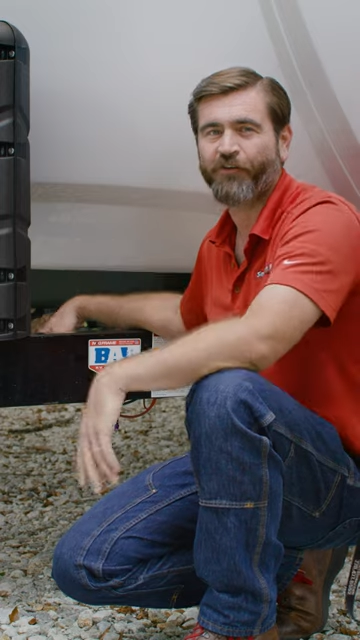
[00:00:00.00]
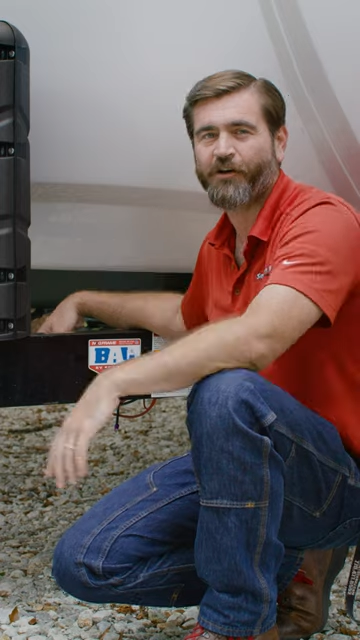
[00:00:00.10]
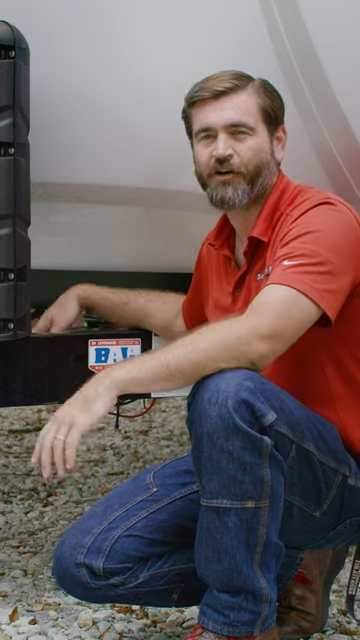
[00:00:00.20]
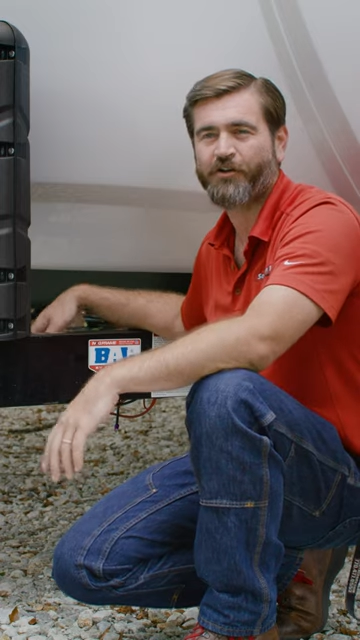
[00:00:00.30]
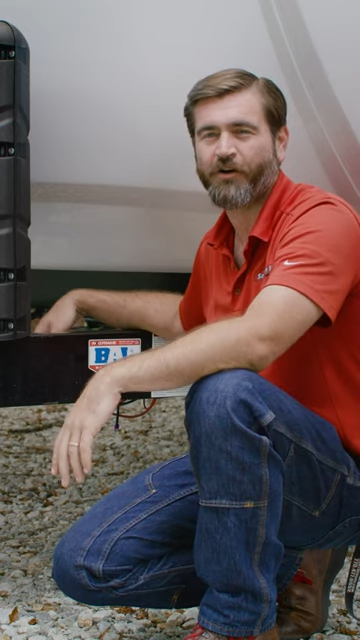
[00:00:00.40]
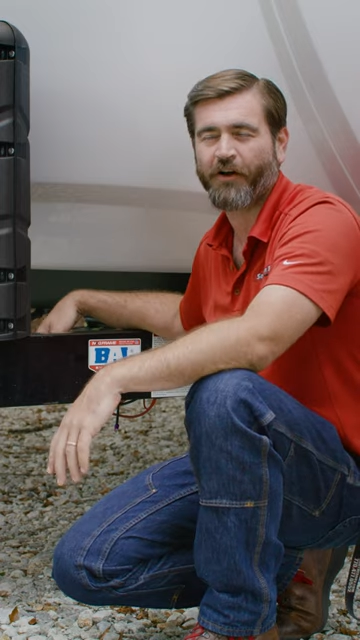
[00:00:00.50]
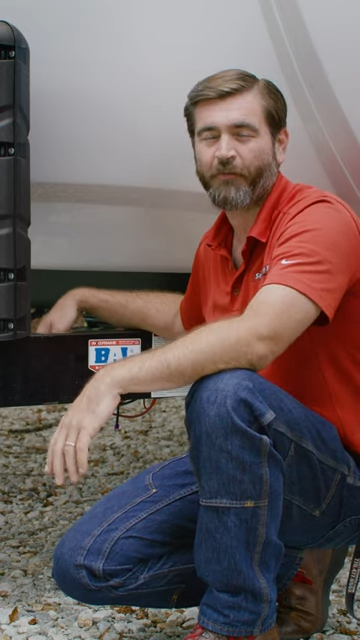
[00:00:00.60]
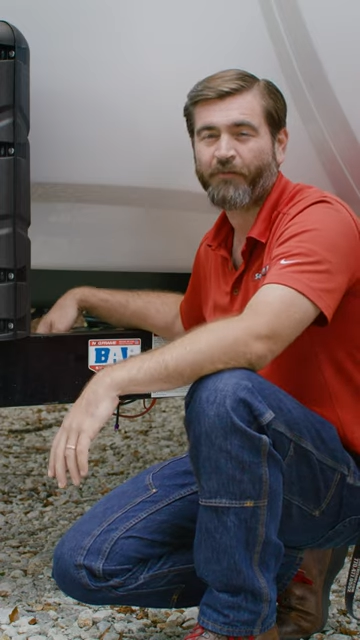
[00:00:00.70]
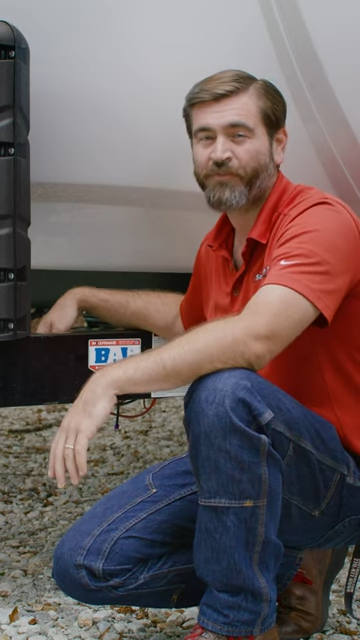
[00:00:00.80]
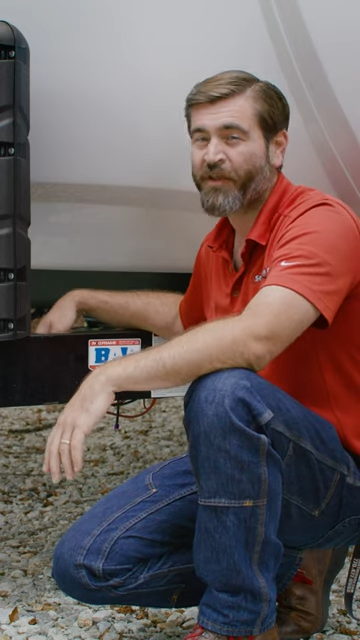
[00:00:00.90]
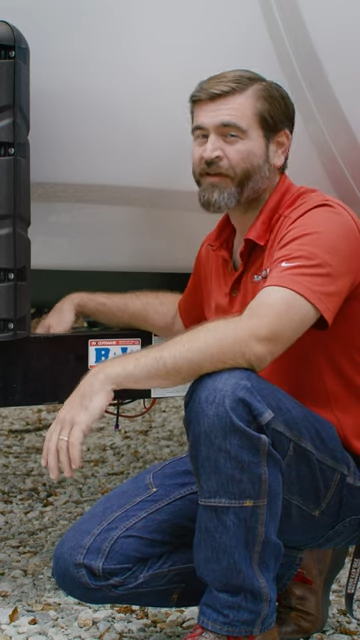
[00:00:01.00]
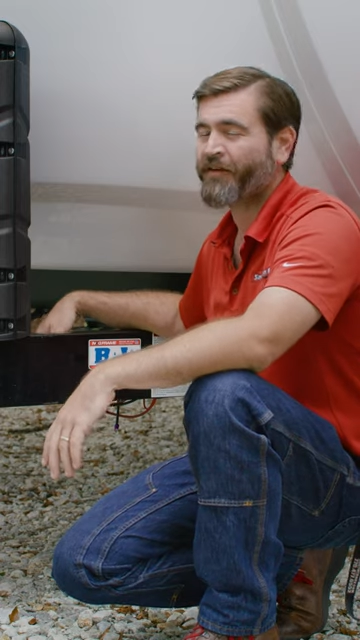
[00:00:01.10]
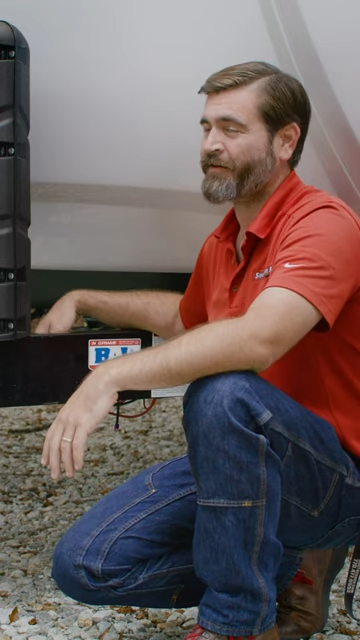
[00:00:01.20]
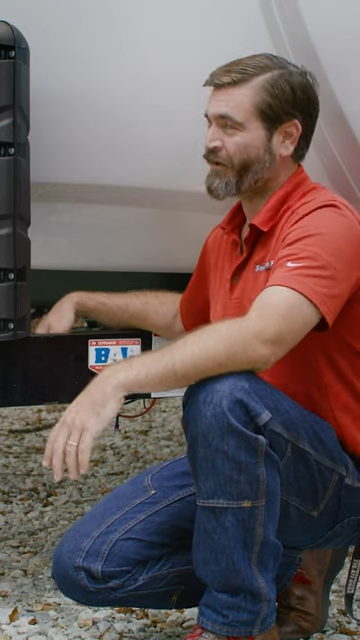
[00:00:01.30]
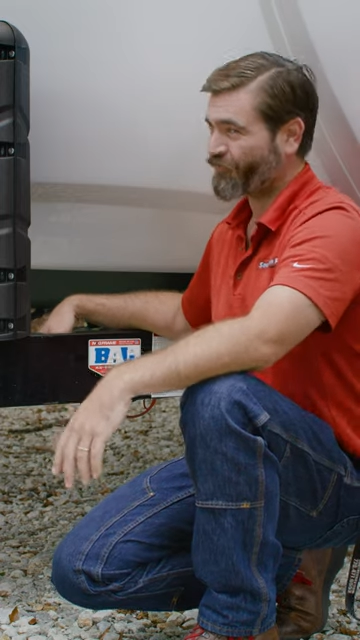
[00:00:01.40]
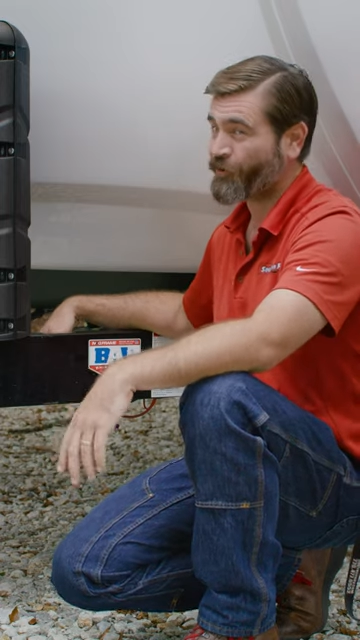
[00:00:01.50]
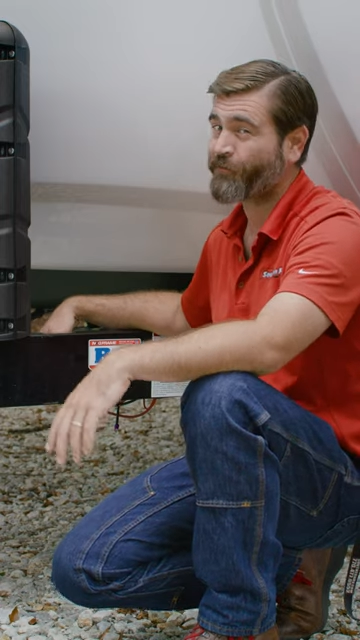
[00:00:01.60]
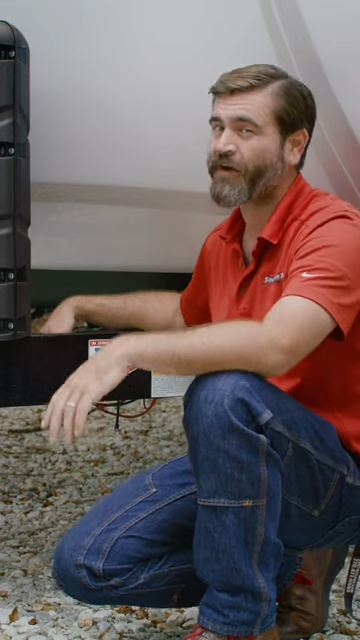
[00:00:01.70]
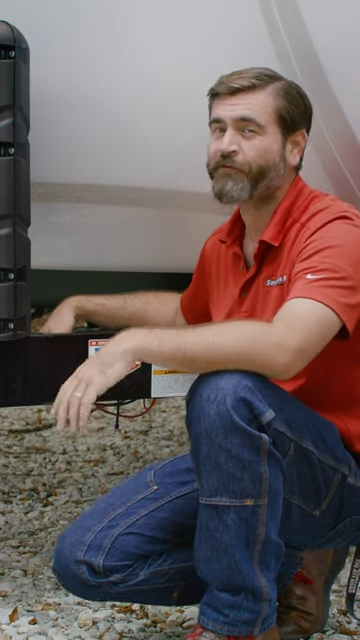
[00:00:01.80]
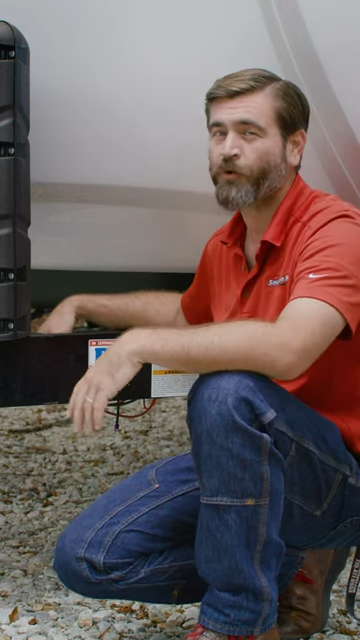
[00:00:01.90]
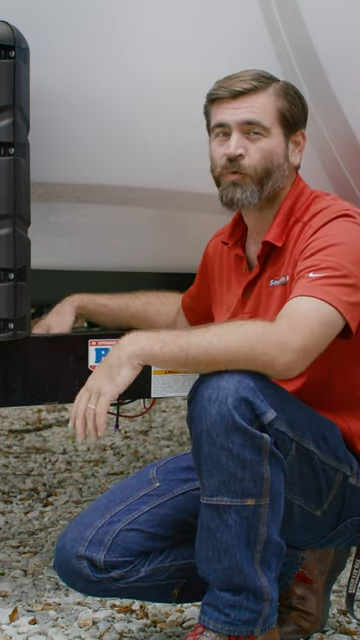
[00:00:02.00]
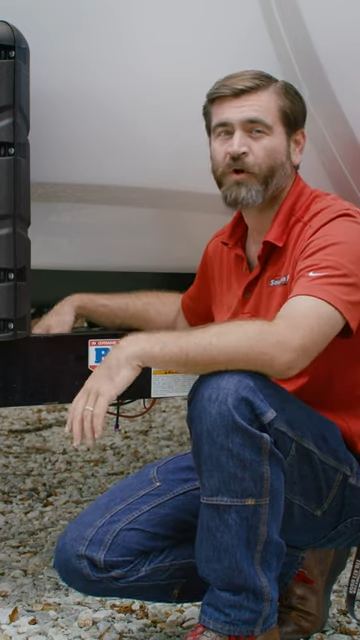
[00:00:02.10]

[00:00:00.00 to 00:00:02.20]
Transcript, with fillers: for your trip. If you've ever